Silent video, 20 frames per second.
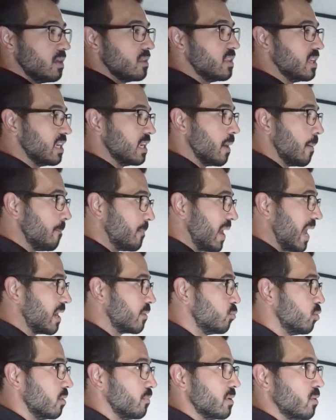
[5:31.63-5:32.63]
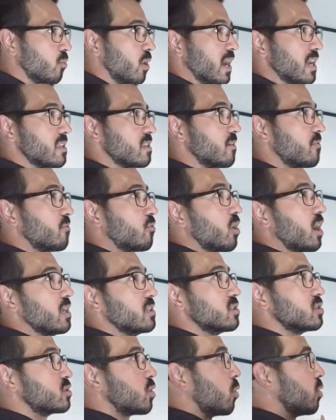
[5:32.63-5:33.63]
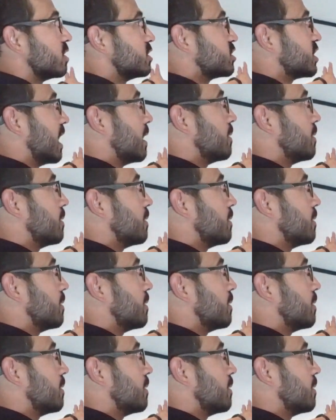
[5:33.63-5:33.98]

The bed will be right in the front, storage